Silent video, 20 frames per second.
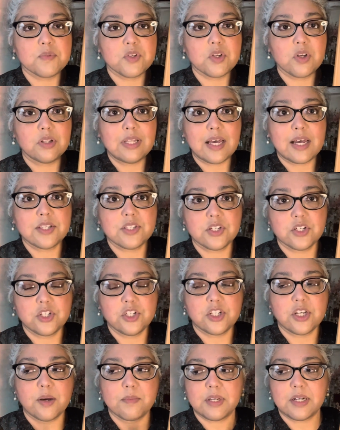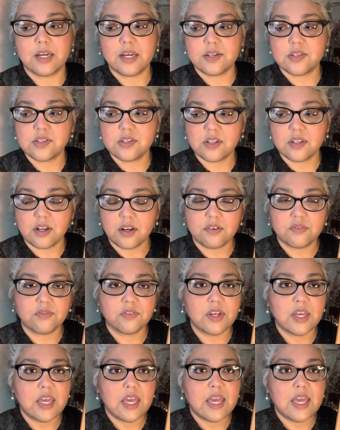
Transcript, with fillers: So lots of Gemini stuff.